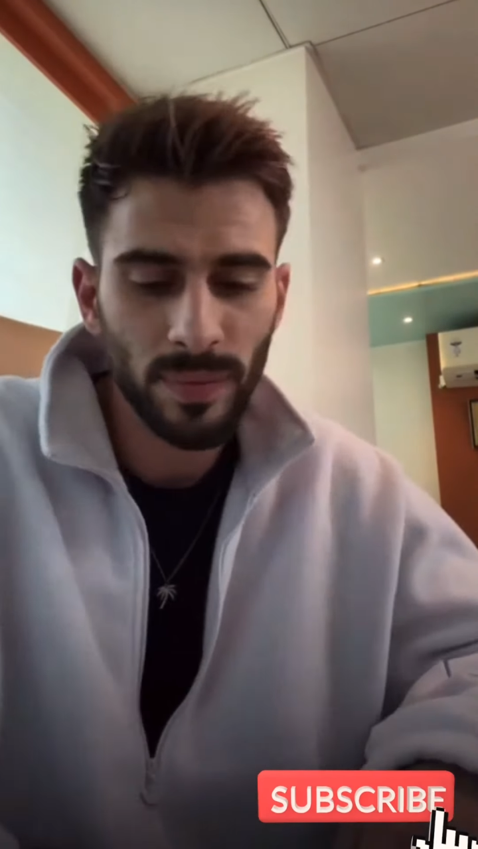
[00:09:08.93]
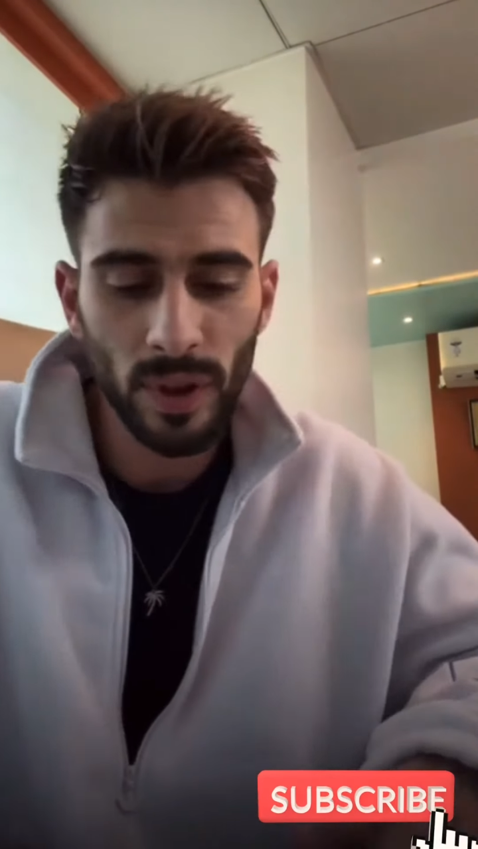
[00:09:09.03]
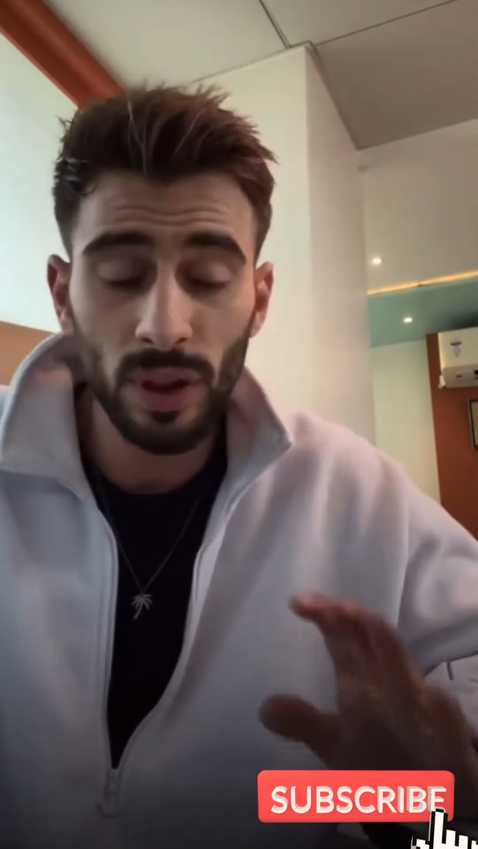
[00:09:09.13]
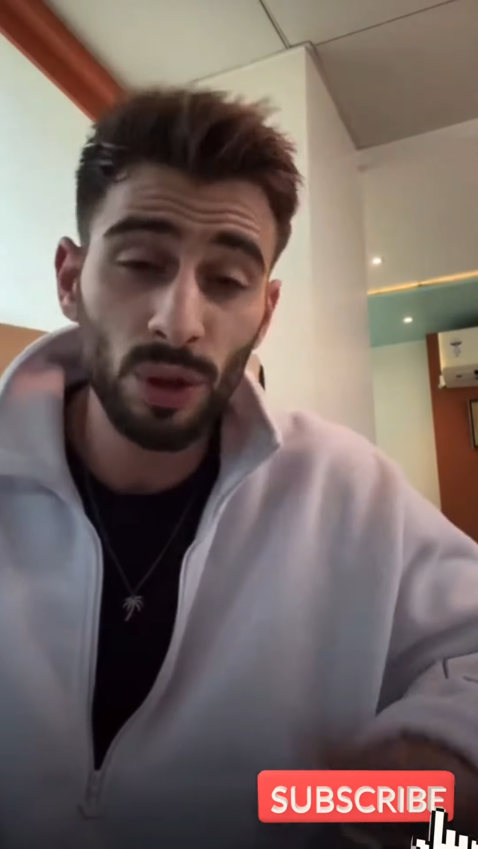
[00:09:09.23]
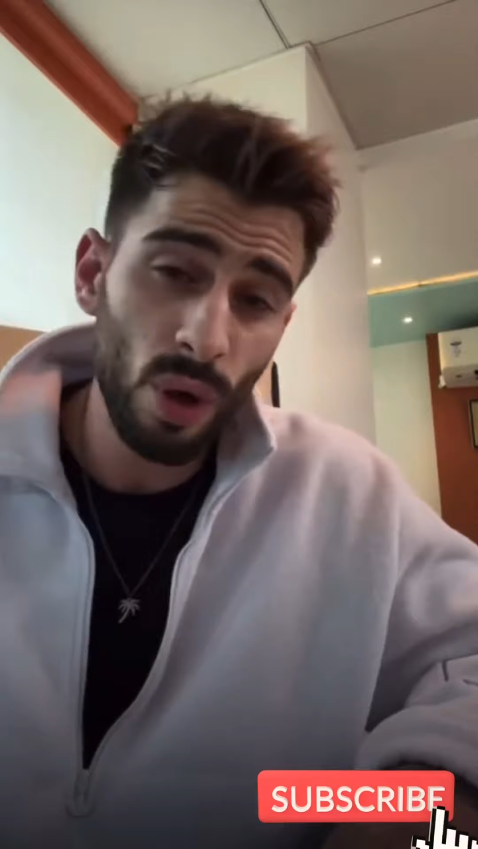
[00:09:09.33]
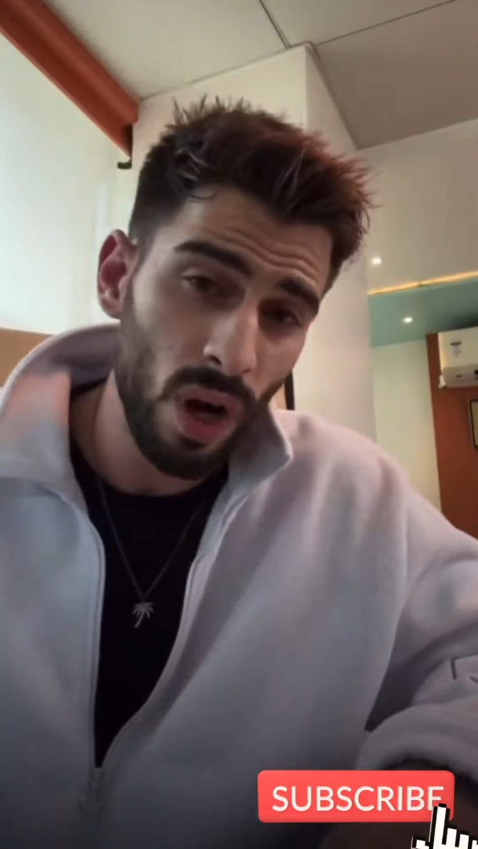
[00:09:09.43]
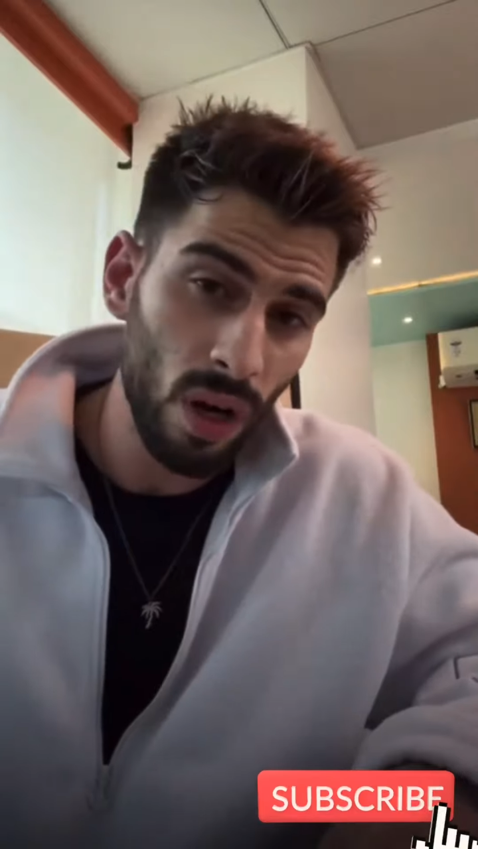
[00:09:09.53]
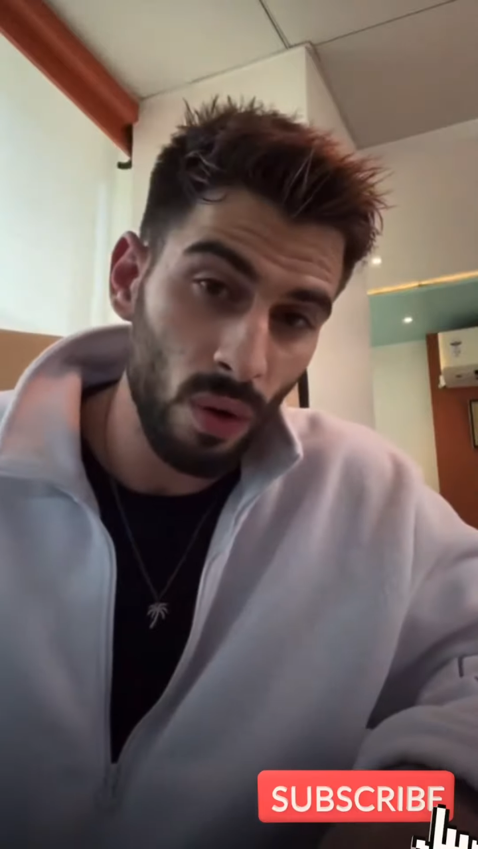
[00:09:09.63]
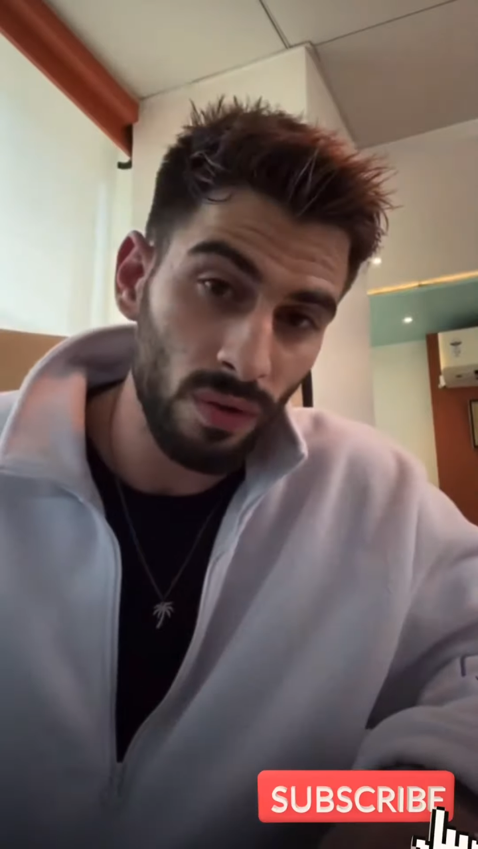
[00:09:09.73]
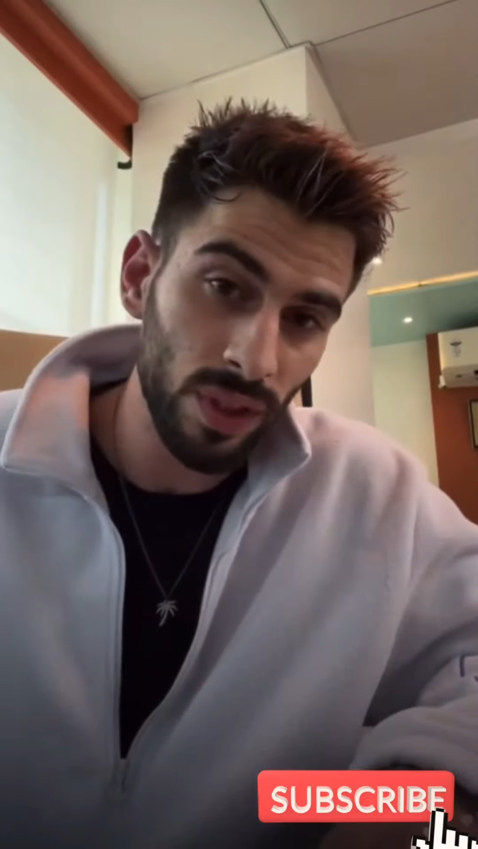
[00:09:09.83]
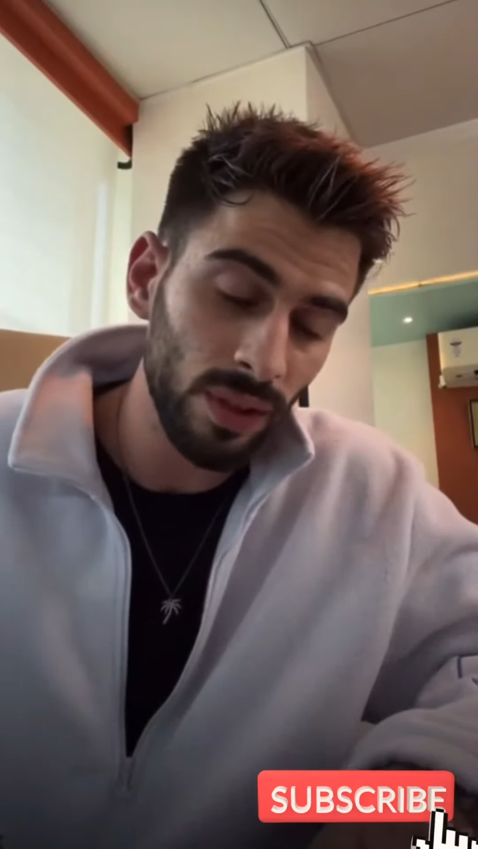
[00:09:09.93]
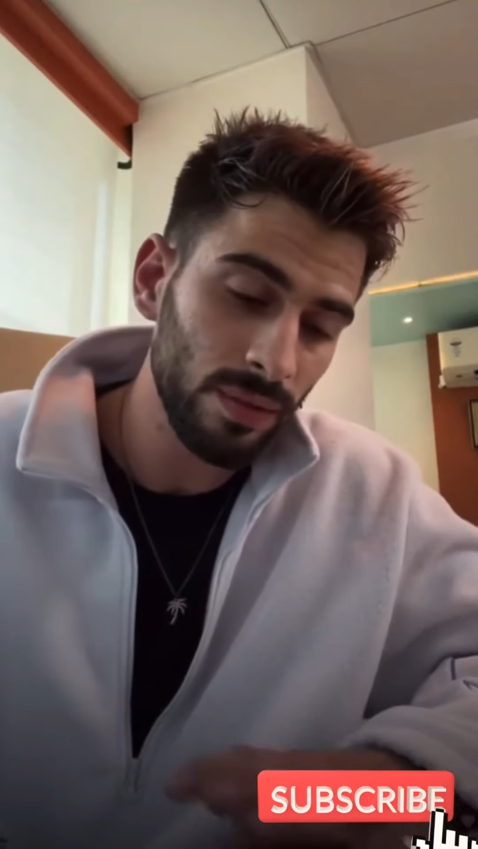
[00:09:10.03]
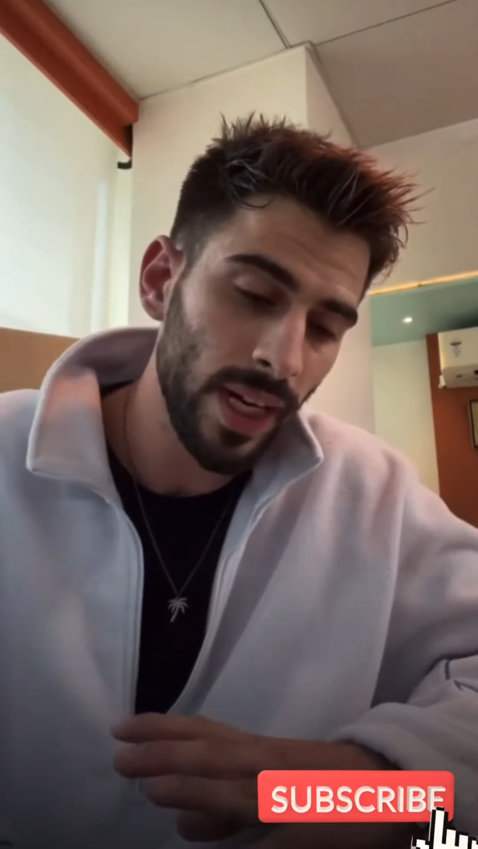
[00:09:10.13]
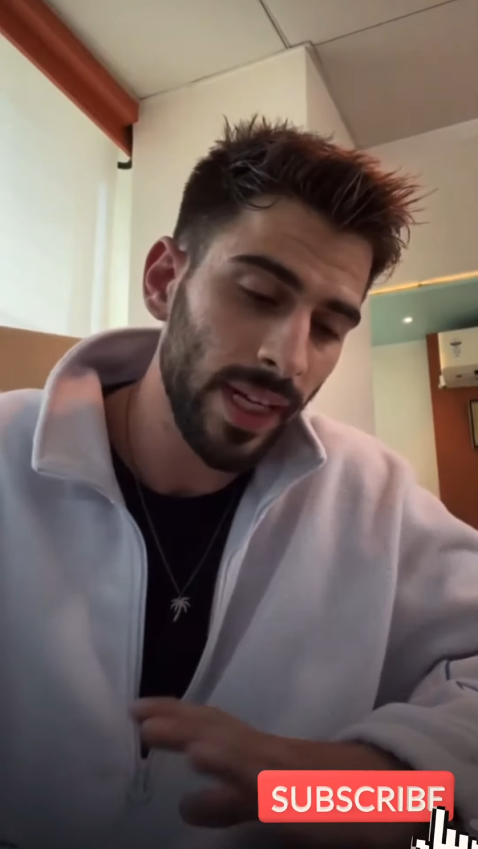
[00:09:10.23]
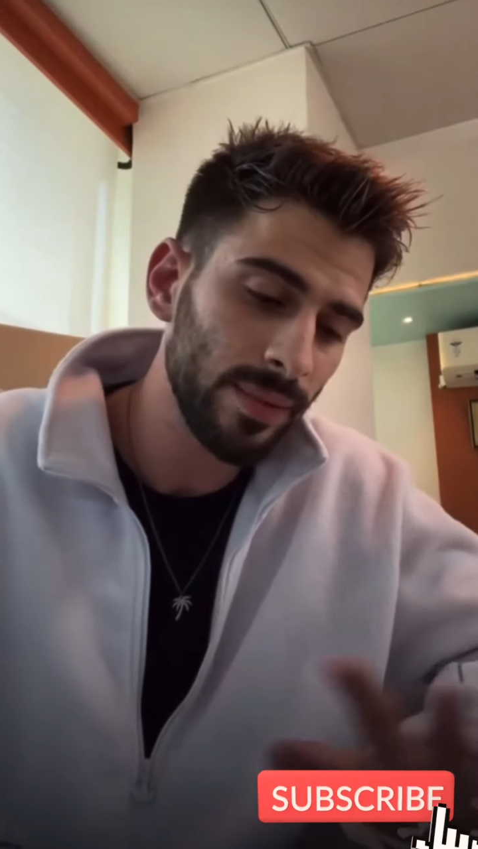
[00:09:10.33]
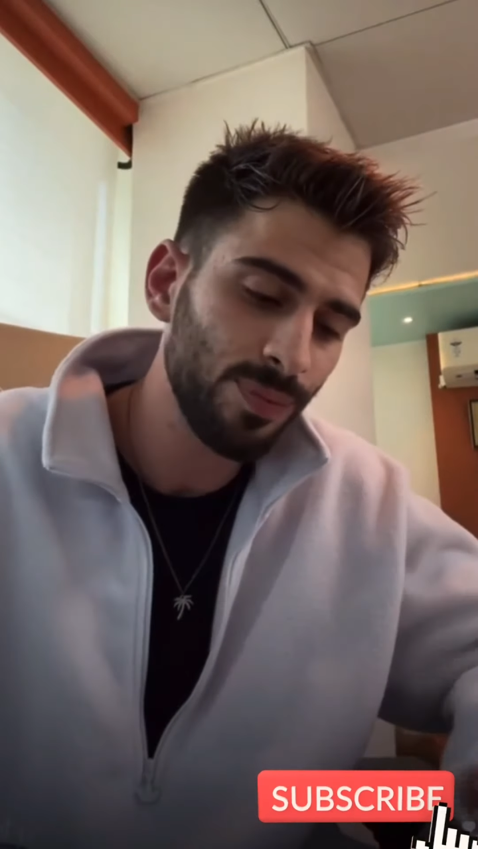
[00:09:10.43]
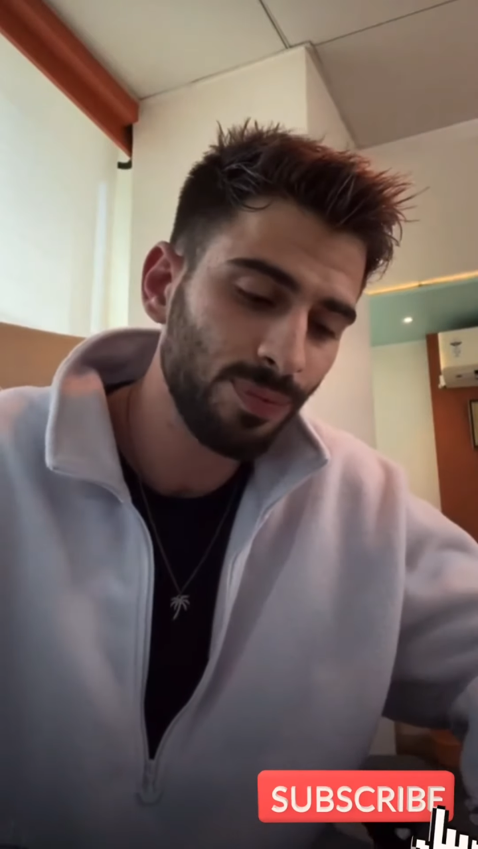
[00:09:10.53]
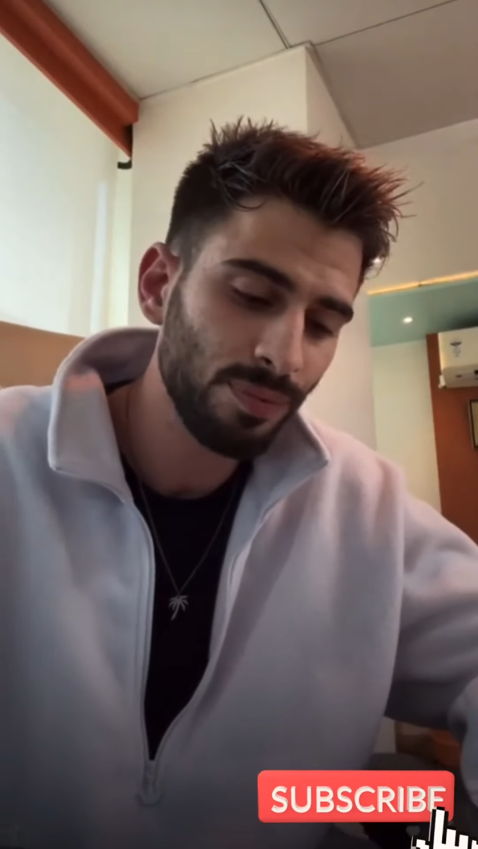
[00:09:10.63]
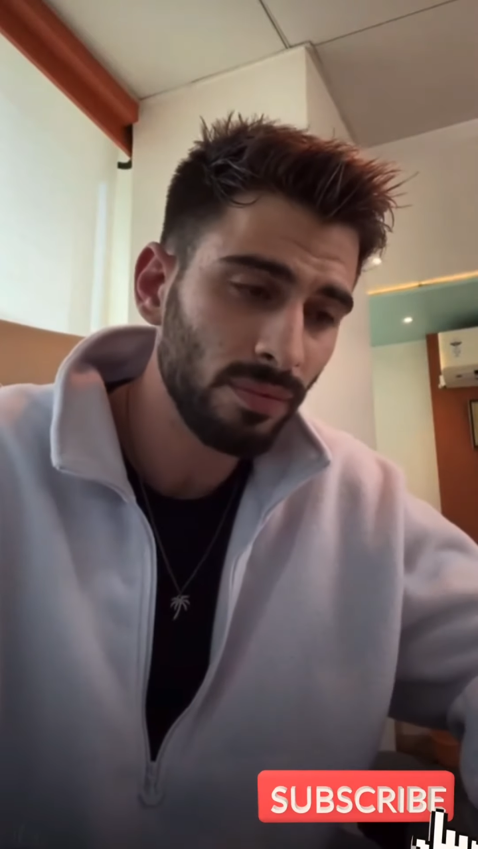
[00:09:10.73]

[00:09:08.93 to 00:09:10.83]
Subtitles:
So the show got over, right?